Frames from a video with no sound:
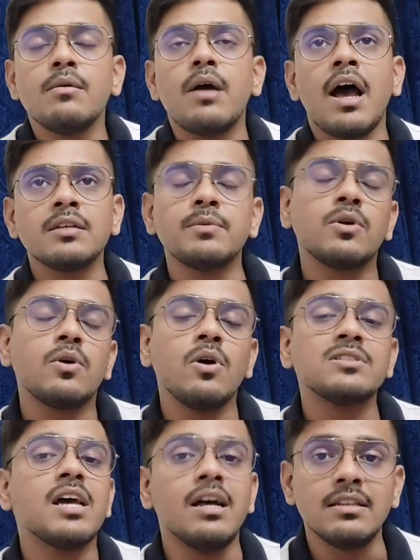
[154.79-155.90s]
as because
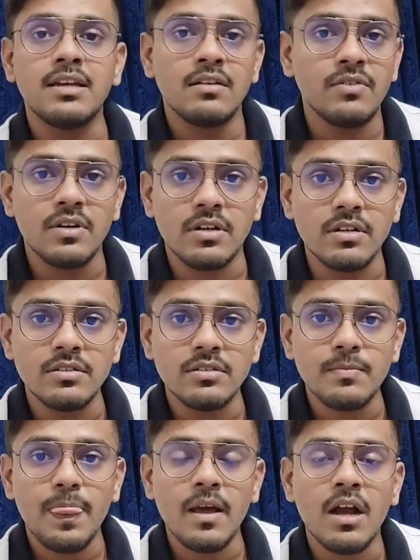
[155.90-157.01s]
the healthcare workers
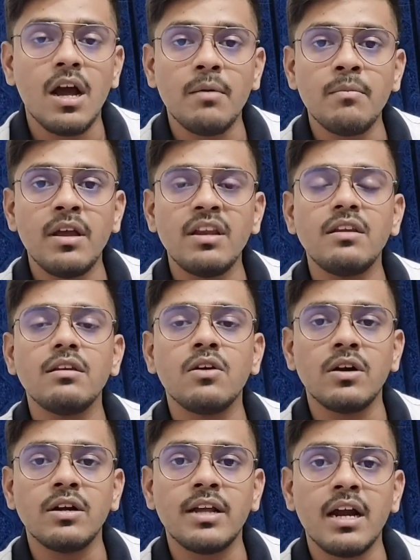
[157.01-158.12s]
come in
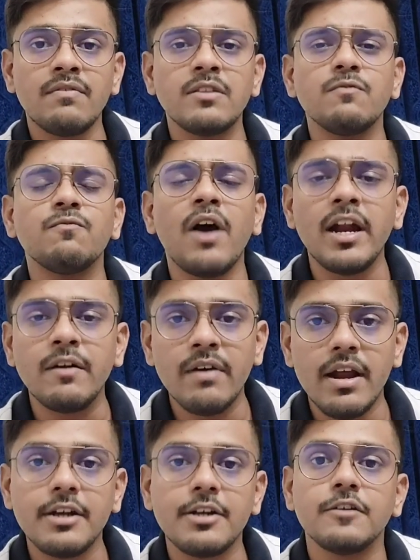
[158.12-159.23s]
contact with wide
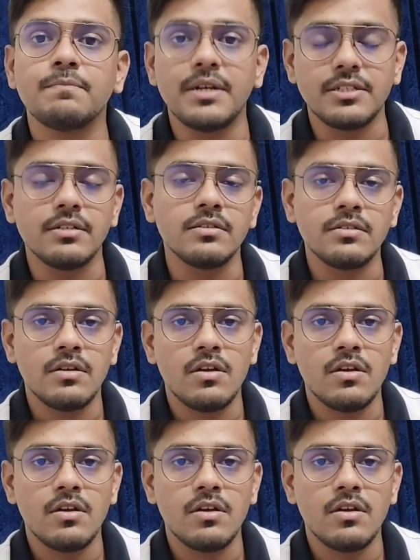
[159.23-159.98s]
variety of patients,